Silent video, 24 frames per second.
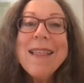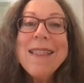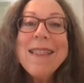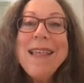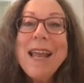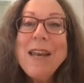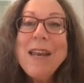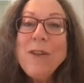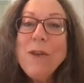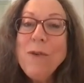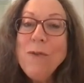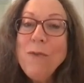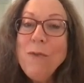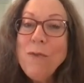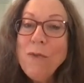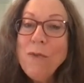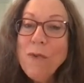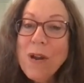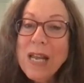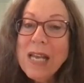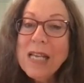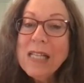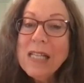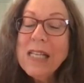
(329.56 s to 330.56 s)
that you
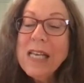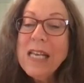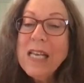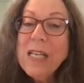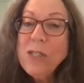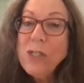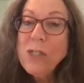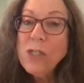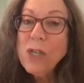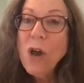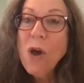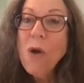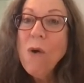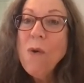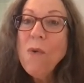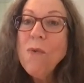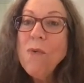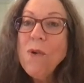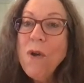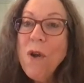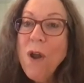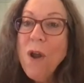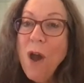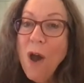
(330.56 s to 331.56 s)
really
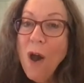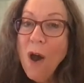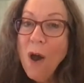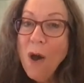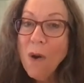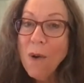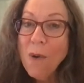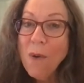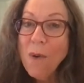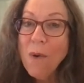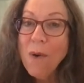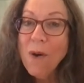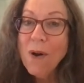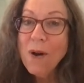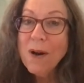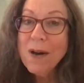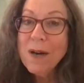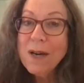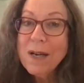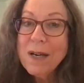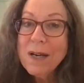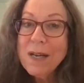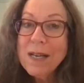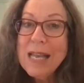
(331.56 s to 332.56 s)
don't know
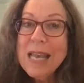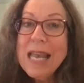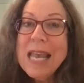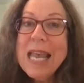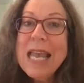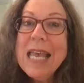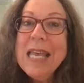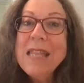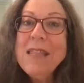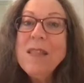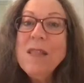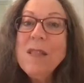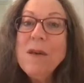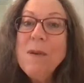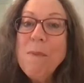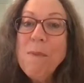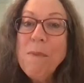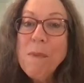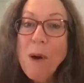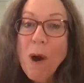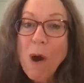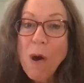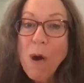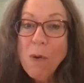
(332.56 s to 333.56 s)
in the
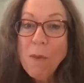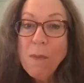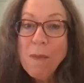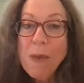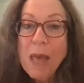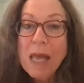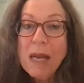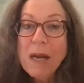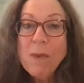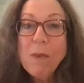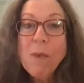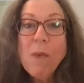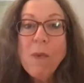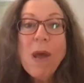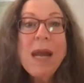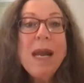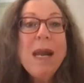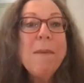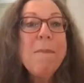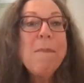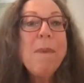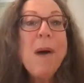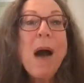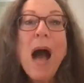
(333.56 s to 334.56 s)
moment when
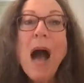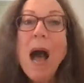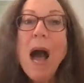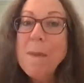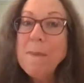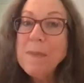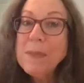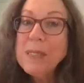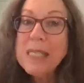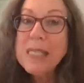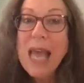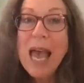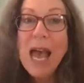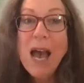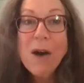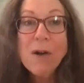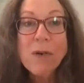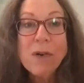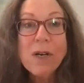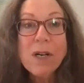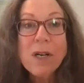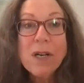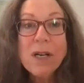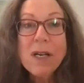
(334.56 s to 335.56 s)
it pops
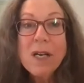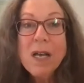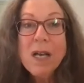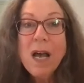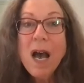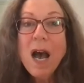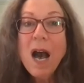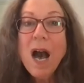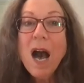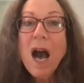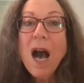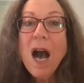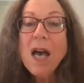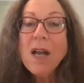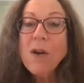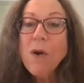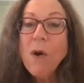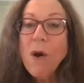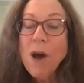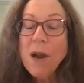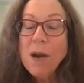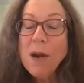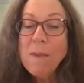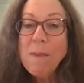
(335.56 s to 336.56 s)
out on
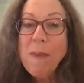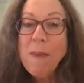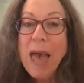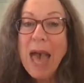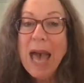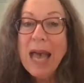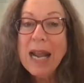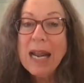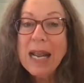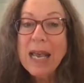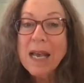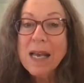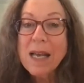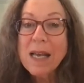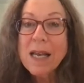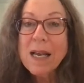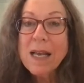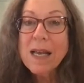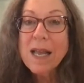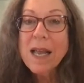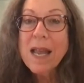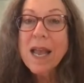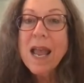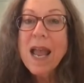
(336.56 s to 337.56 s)
automatic
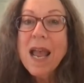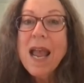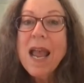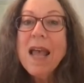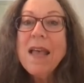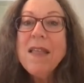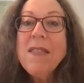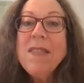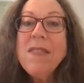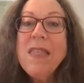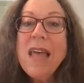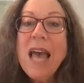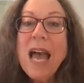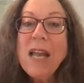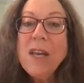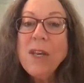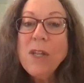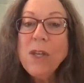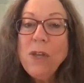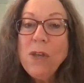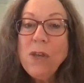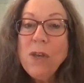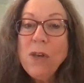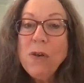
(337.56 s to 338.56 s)

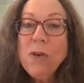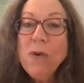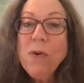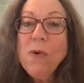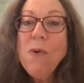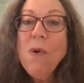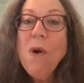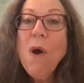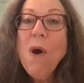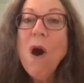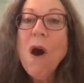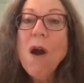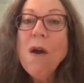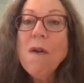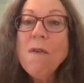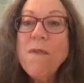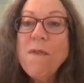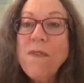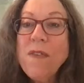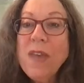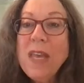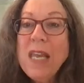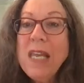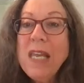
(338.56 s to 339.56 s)
that you are
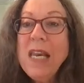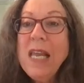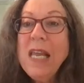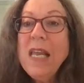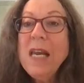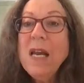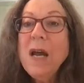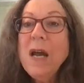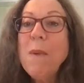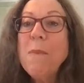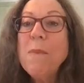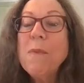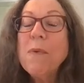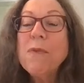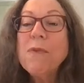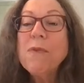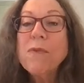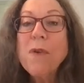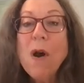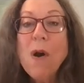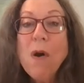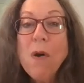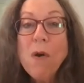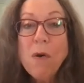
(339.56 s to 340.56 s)
feeding a
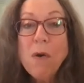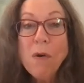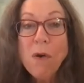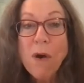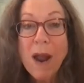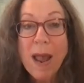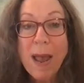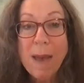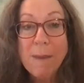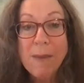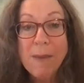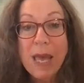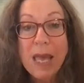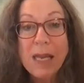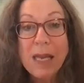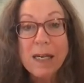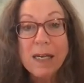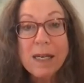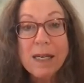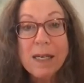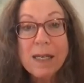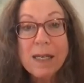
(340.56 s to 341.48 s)
programming